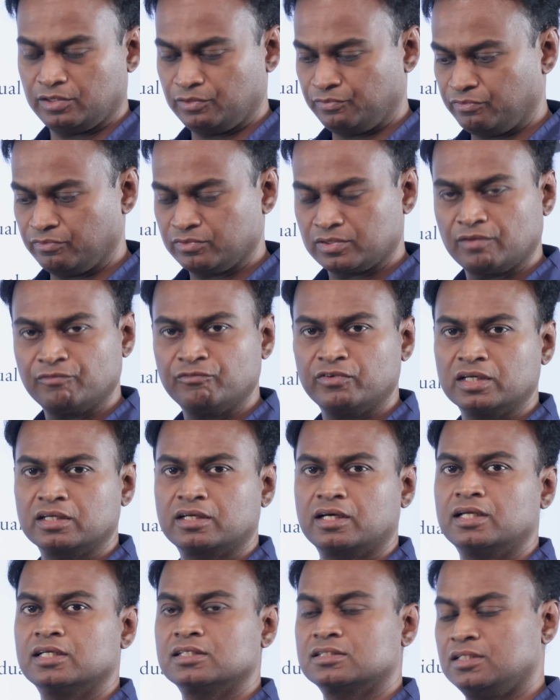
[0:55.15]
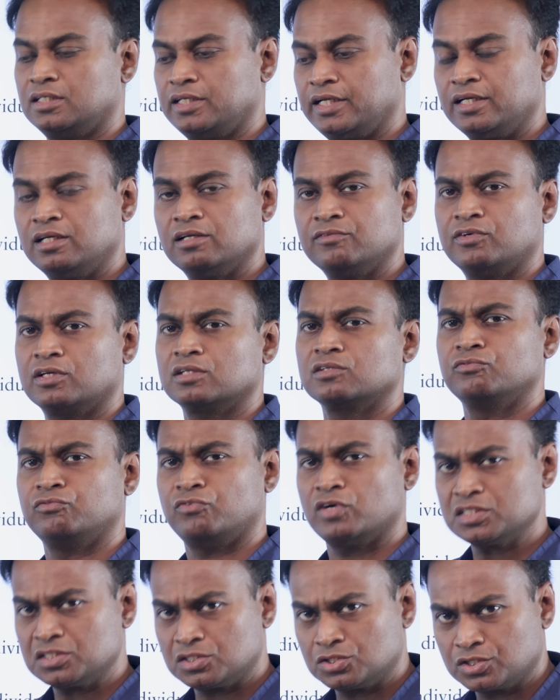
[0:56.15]
If someone collects the data for the
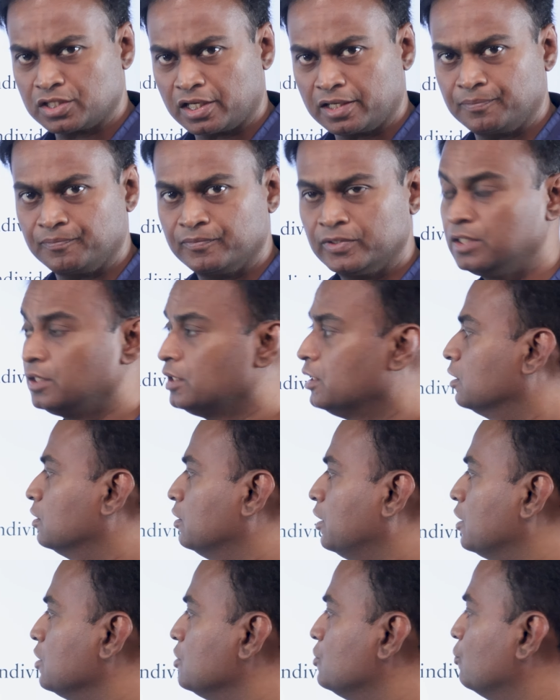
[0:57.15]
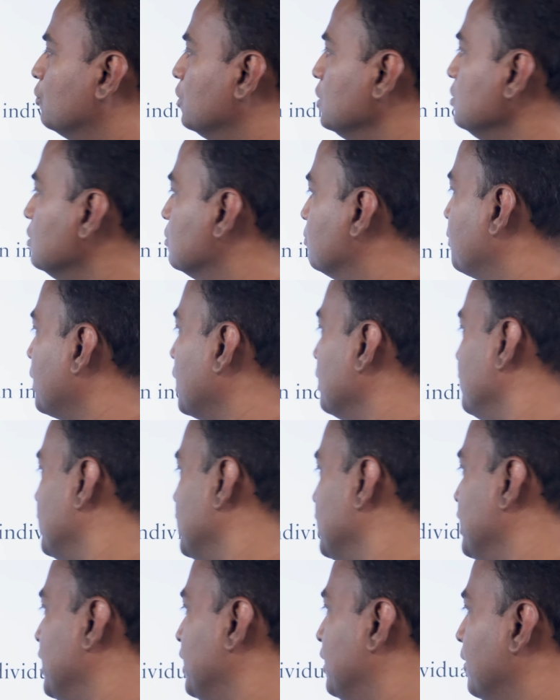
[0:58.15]
first time, that is known as
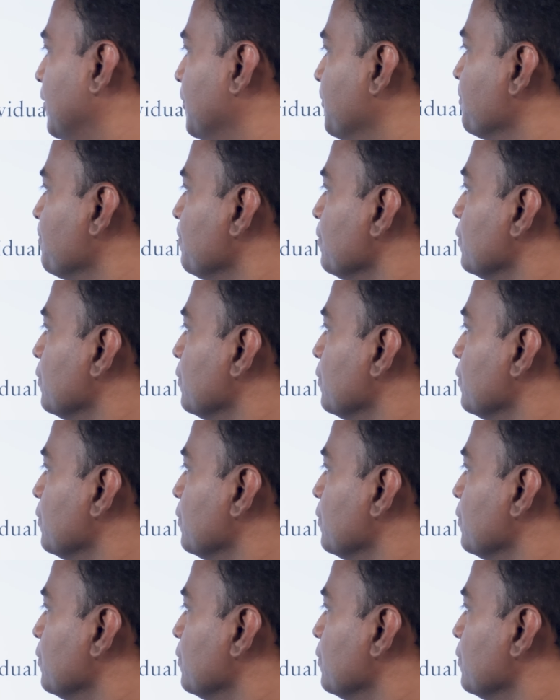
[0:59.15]
primary data,